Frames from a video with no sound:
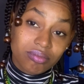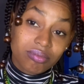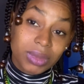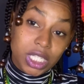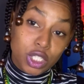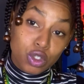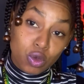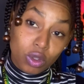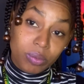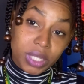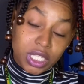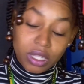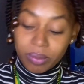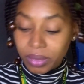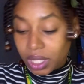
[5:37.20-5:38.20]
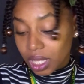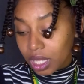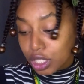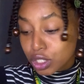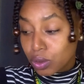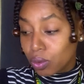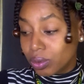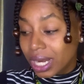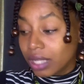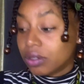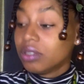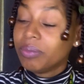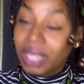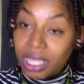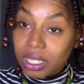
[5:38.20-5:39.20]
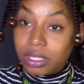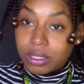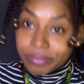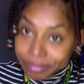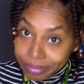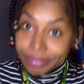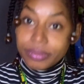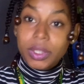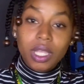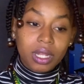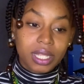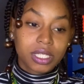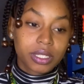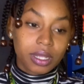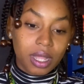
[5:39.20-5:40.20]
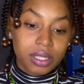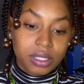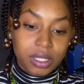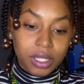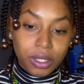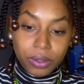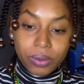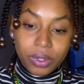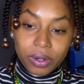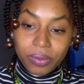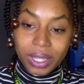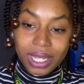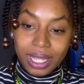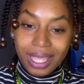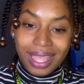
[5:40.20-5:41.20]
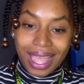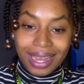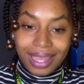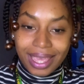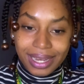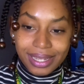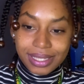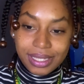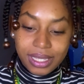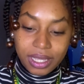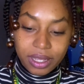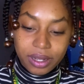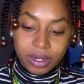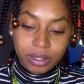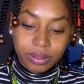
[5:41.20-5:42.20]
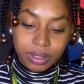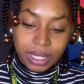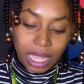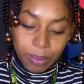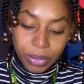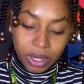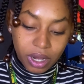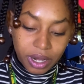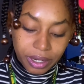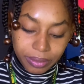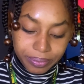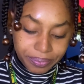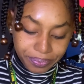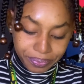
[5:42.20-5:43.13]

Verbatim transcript: this could be something so that could be it mm, let's continue your reading and end it here capricorn